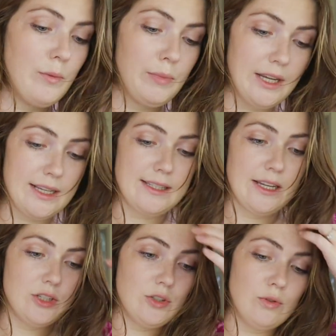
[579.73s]
because
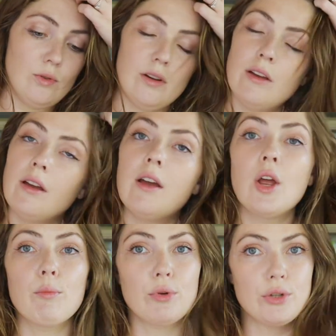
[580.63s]
they do
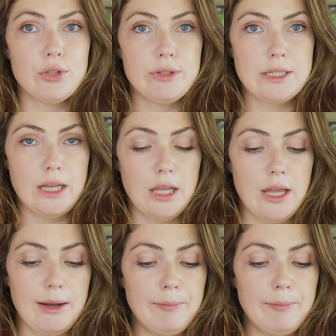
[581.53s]
produce a lot.